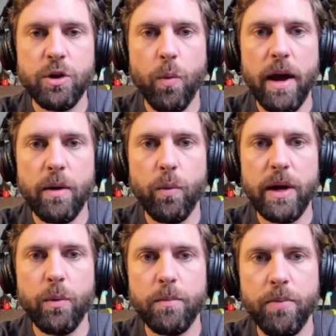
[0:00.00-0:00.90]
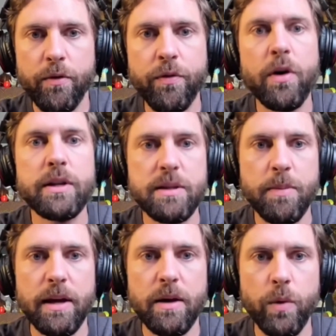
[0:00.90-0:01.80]
the way we would prefer it to
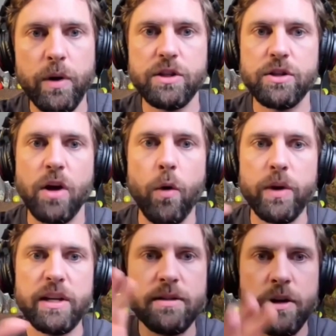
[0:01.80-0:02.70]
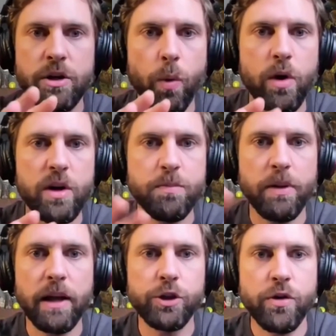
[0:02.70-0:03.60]
be, which is always towards
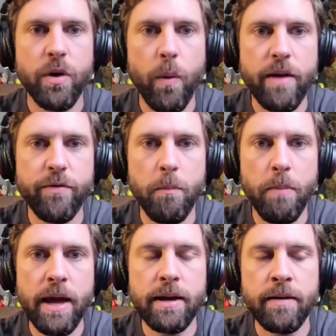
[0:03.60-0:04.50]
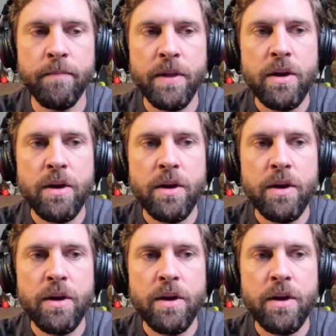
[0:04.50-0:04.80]
pleasure and away from pain,